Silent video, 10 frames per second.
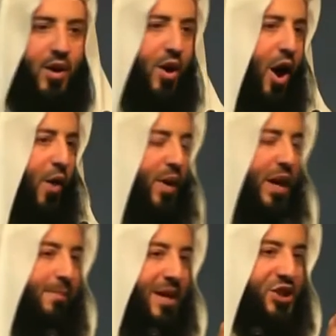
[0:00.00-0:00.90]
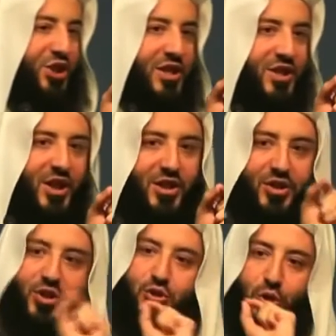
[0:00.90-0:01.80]
I want to mention
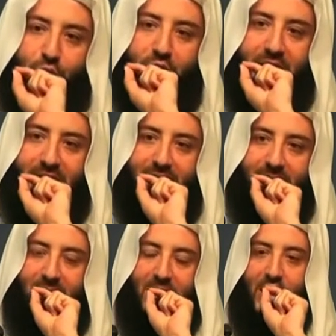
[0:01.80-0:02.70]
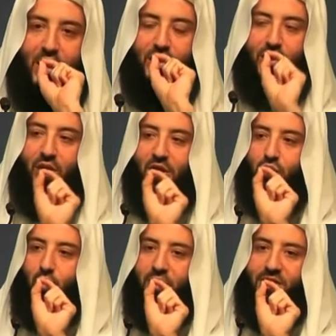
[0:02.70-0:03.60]
certain stories. The
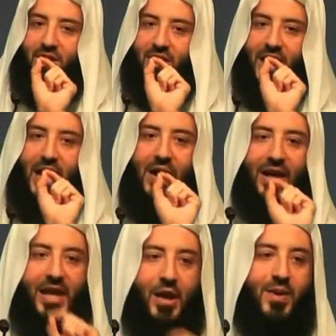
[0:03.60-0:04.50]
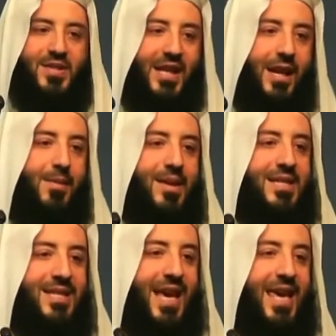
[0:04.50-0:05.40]
Rasul sallallahu alayhi wasallam
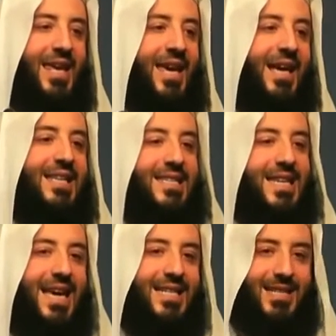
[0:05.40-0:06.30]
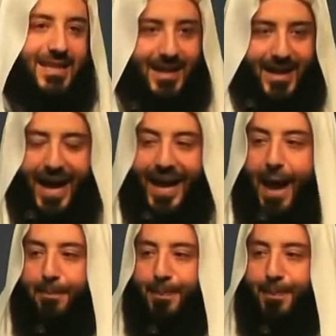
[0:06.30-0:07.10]
is taking a siesta, a nap,